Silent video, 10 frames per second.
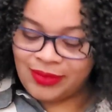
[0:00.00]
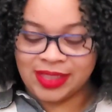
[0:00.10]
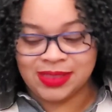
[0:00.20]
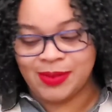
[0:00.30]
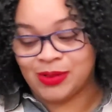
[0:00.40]

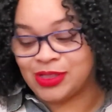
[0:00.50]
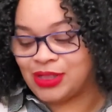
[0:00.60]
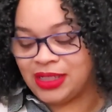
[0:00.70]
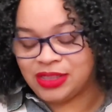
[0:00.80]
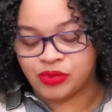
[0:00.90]
it smells,
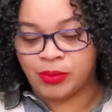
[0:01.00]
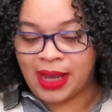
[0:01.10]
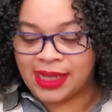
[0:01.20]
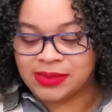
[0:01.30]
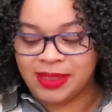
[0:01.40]
it just
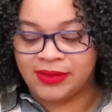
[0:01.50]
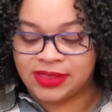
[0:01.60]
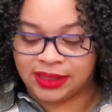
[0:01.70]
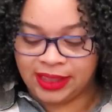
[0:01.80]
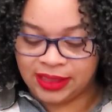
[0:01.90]
reminds me of
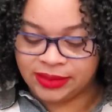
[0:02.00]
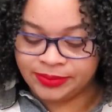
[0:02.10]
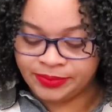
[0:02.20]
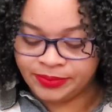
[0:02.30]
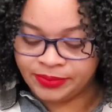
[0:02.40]
Delina
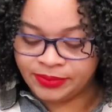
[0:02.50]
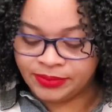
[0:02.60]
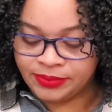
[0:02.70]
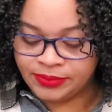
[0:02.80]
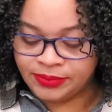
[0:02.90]

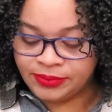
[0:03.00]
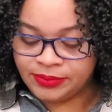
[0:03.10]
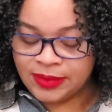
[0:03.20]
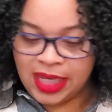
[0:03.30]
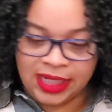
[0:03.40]

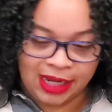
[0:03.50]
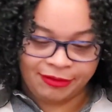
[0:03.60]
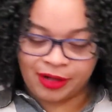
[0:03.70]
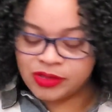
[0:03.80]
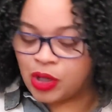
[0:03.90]
in that
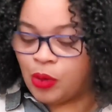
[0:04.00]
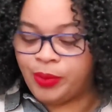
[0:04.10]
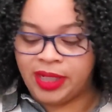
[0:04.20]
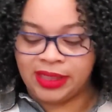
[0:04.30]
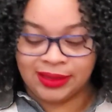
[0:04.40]
first
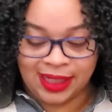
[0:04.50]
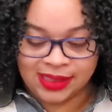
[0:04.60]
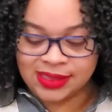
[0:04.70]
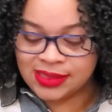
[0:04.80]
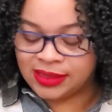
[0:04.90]
opening,
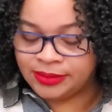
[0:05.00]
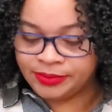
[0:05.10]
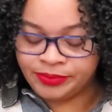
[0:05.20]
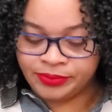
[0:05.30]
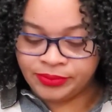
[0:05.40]
less
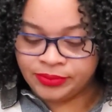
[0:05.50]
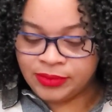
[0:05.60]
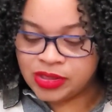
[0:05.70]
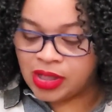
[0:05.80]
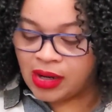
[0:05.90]

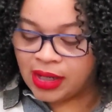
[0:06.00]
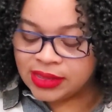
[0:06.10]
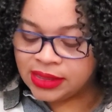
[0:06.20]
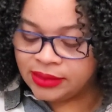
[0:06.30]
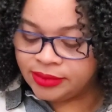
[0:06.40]
tart.